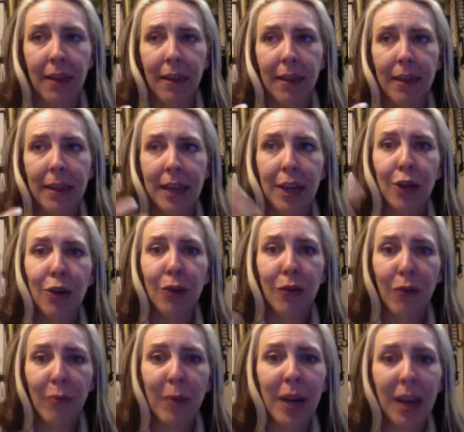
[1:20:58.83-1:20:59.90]
that
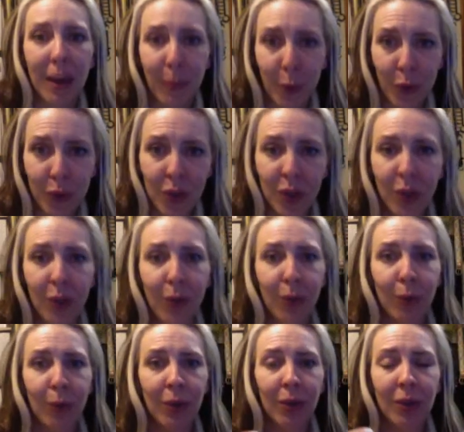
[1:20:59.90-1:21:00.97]
you've been able
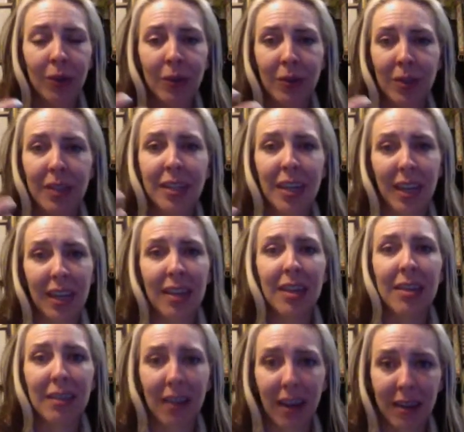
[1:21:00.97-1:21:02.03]
to take
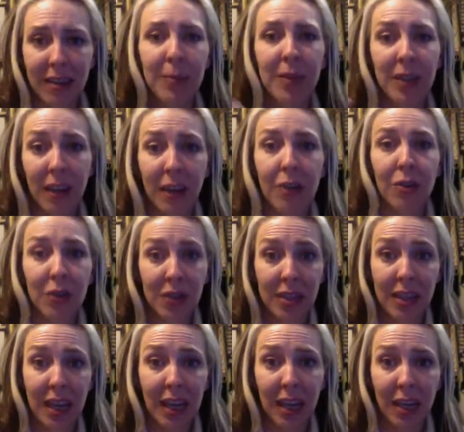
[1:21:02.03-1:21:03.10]
these concepts and
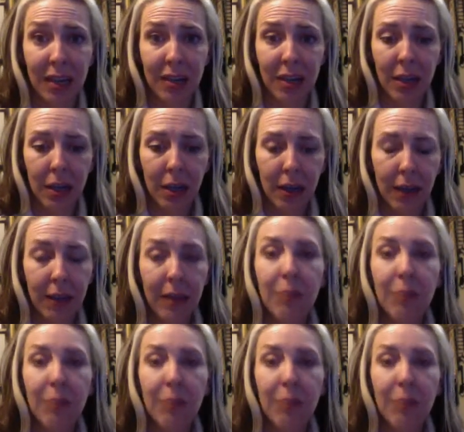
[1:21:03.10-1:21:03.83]
understand the